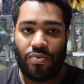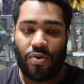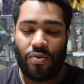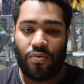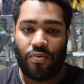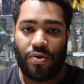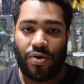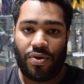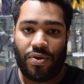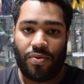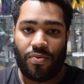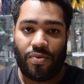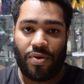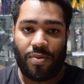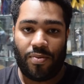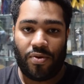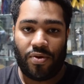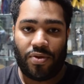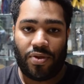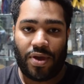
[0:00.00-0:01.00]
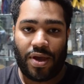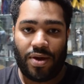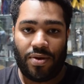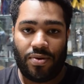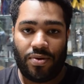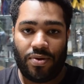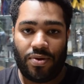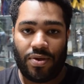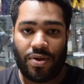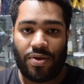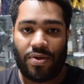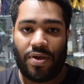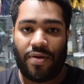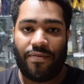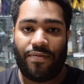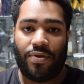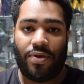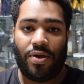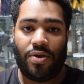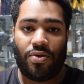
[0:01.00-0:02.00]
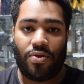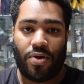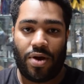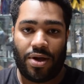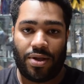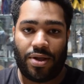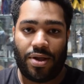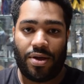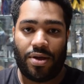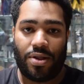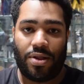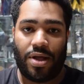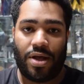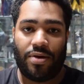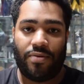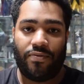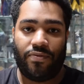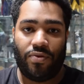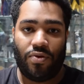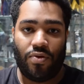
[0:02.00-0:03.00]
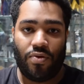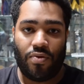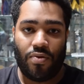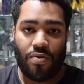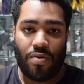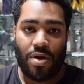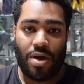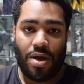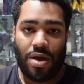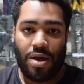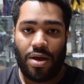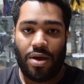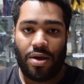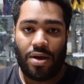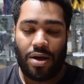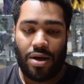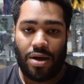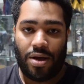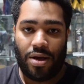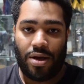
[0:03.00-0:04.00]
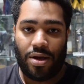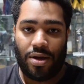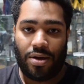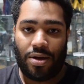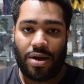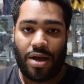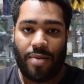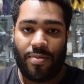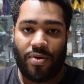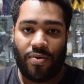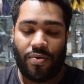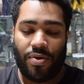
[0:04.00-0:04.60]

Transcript: The recent Rebirth titles is definitely attracting a lot of new uh, comic